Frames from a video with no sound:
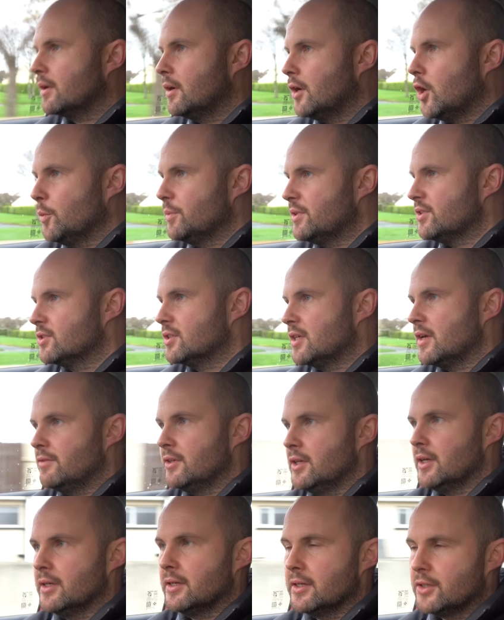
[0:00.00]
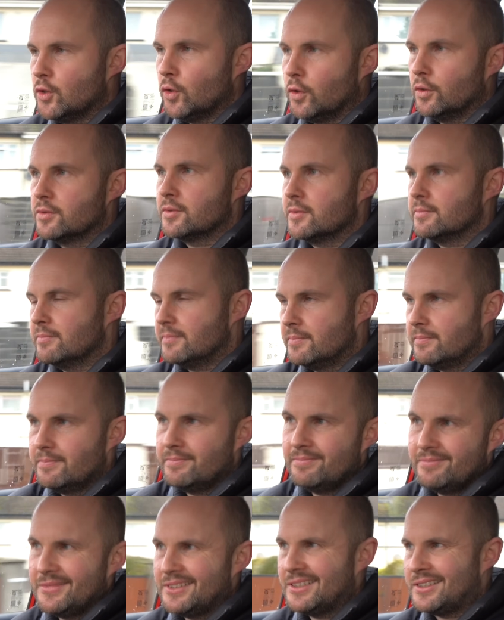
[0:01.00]
I hope this has given you a good
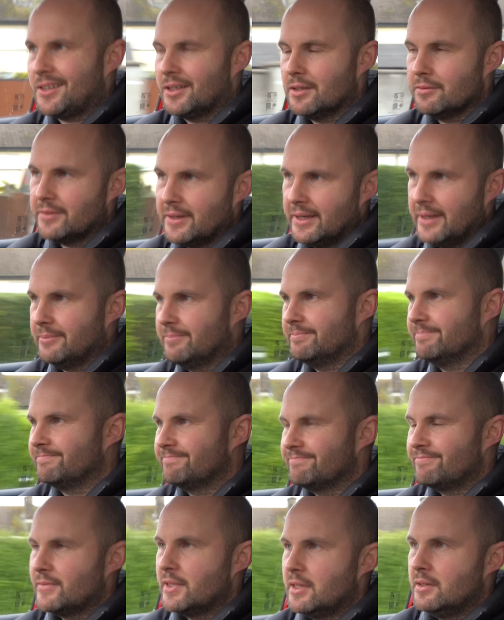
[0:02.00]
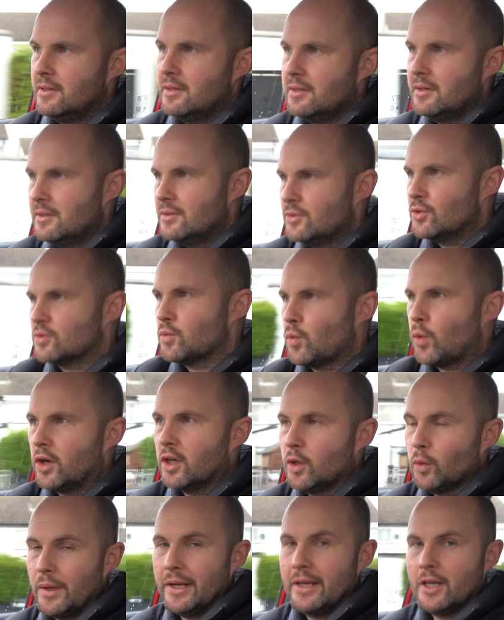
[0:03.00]
kind of just
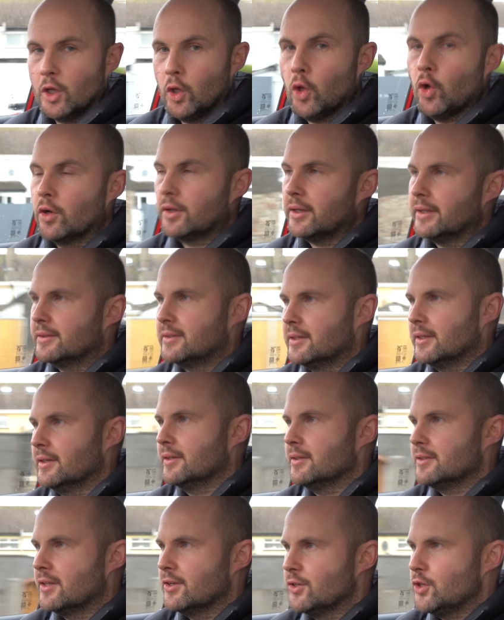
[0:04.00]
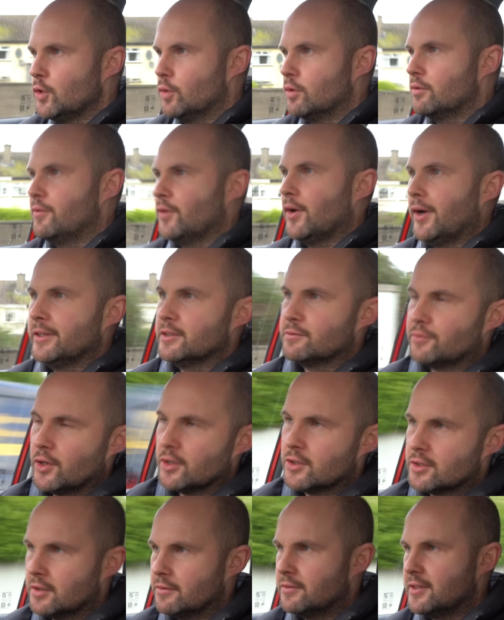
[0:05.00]
whirlwind look at the new revised
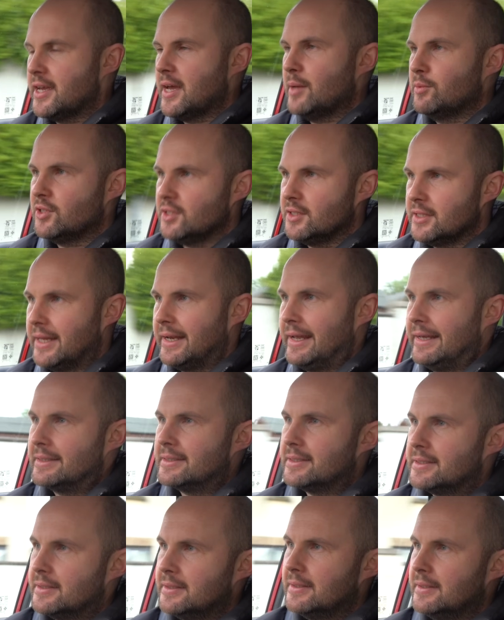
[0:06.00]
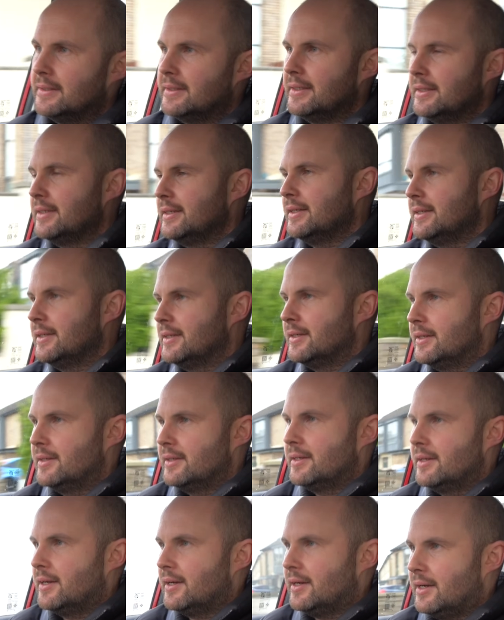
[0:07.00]
version of the MG ZS.
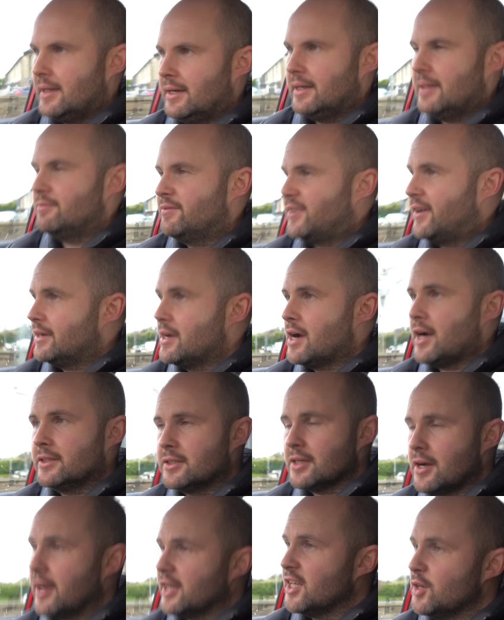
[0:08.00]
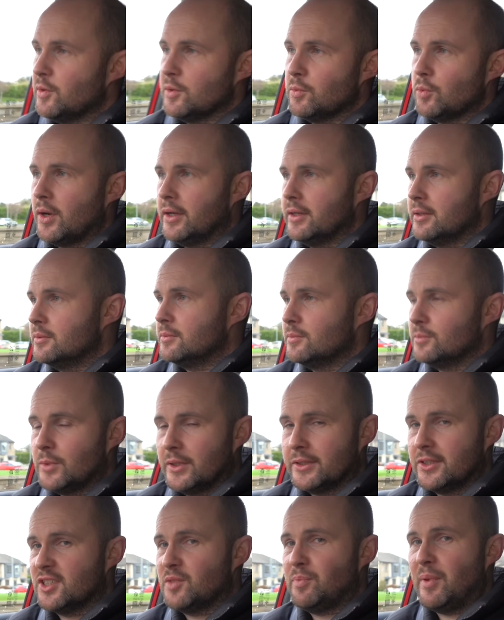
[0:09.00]
Very hard to argue with
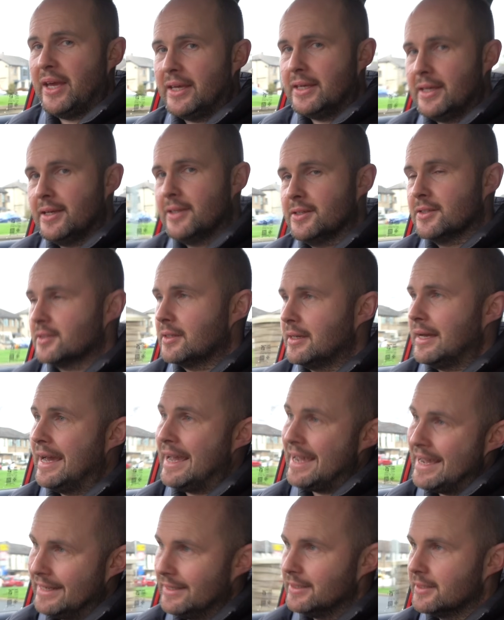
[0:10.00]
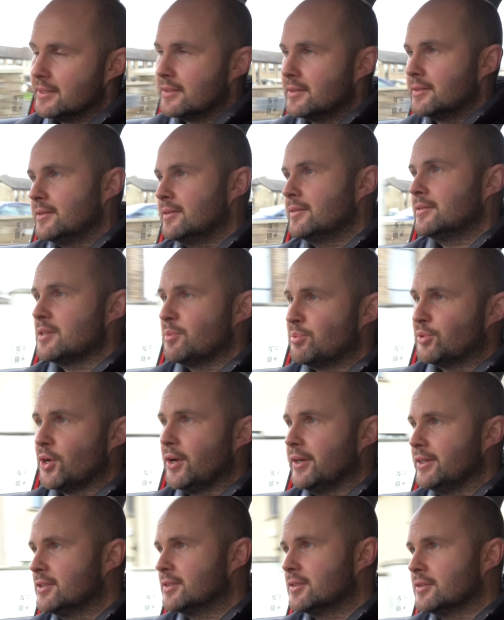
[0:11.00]
what the spec is and the
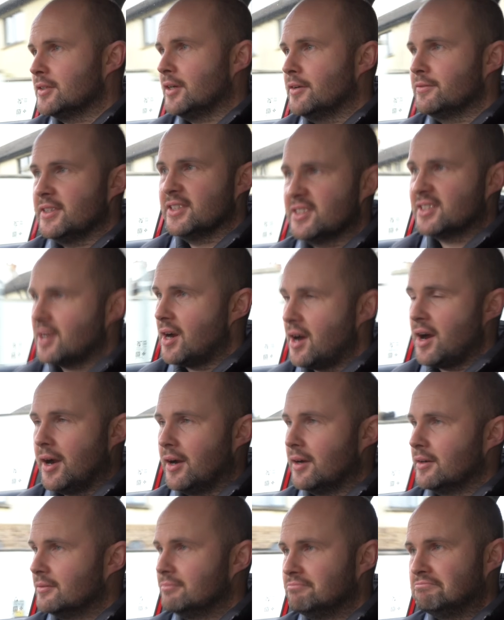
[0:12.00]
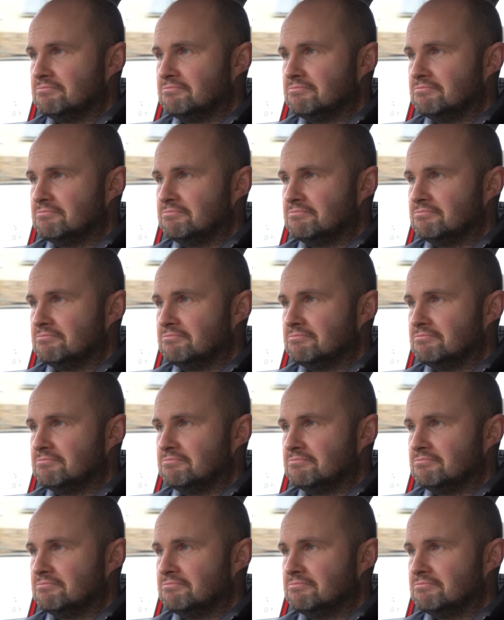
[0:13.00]
price of this car.